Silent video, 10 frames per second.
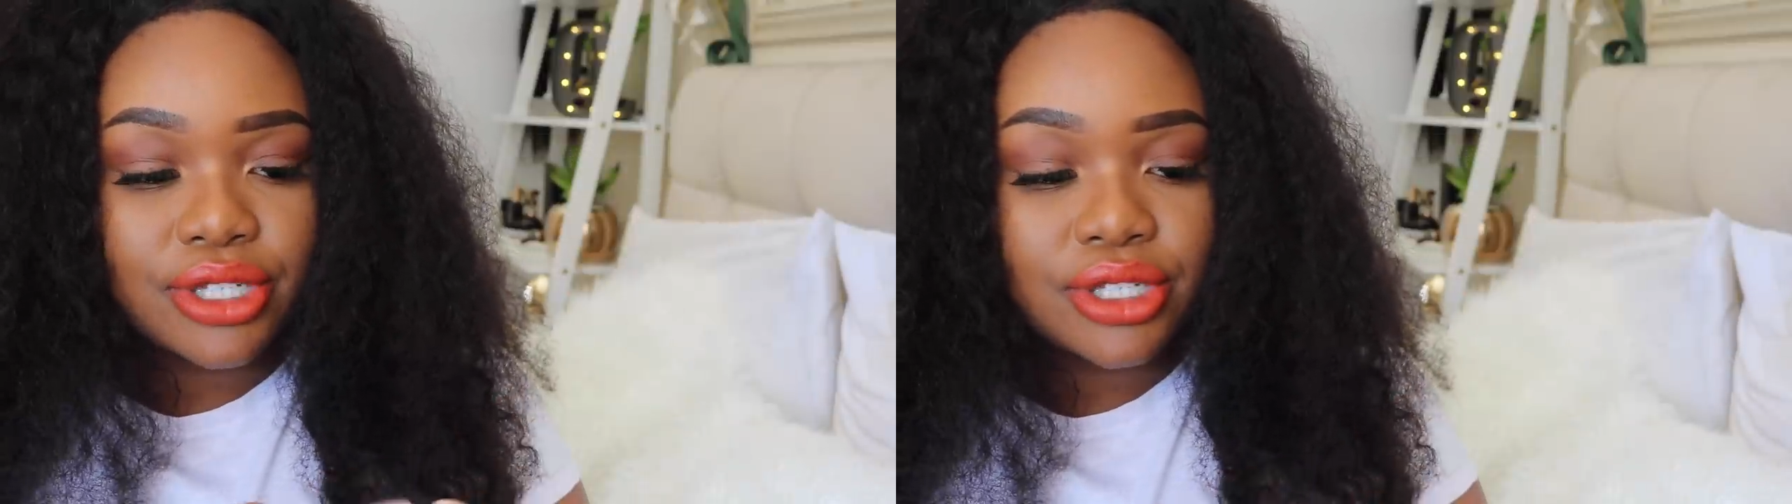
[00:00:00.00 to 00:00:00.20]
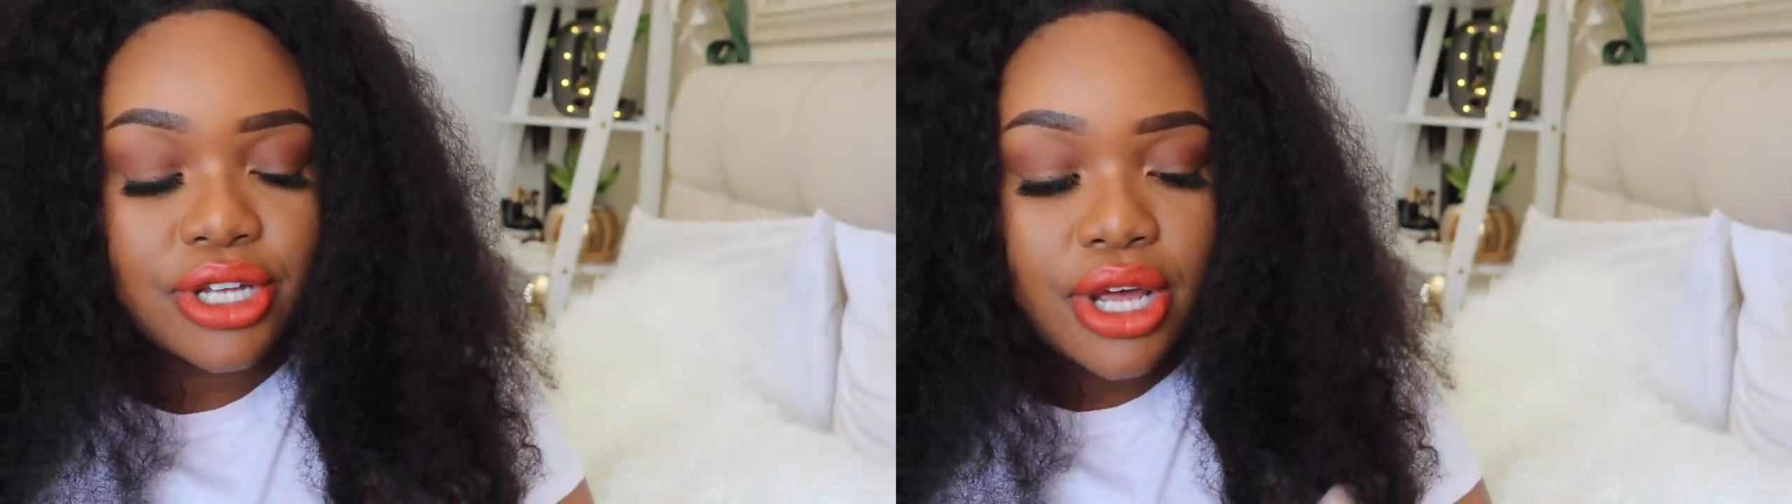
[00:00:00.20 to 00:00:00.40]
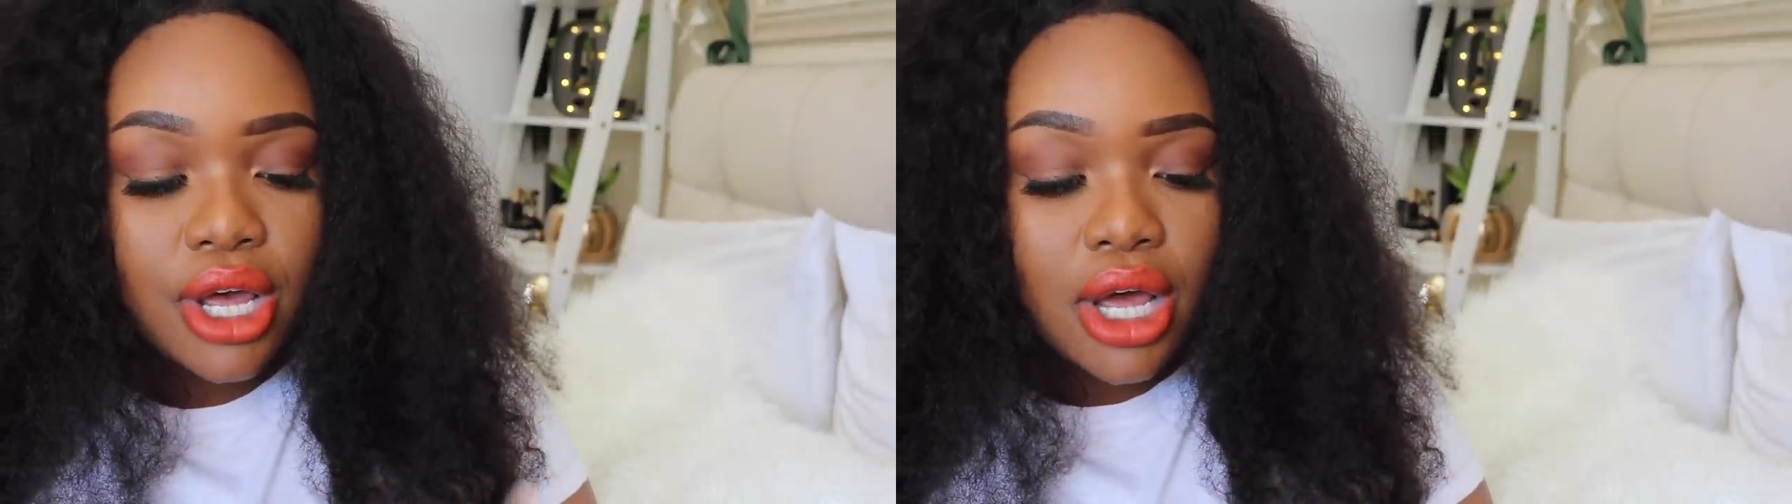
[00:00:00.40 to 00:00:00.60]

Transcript: It's